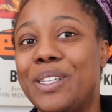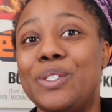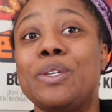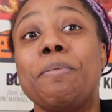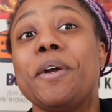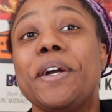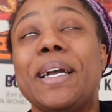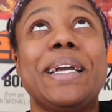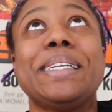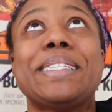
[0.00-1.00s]
super
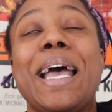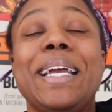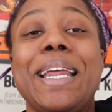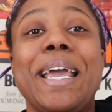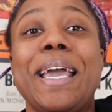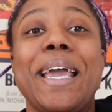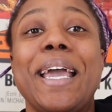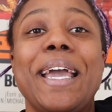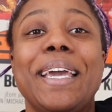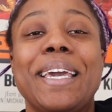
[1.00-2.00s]

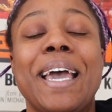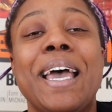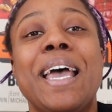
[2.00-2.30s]
exciting.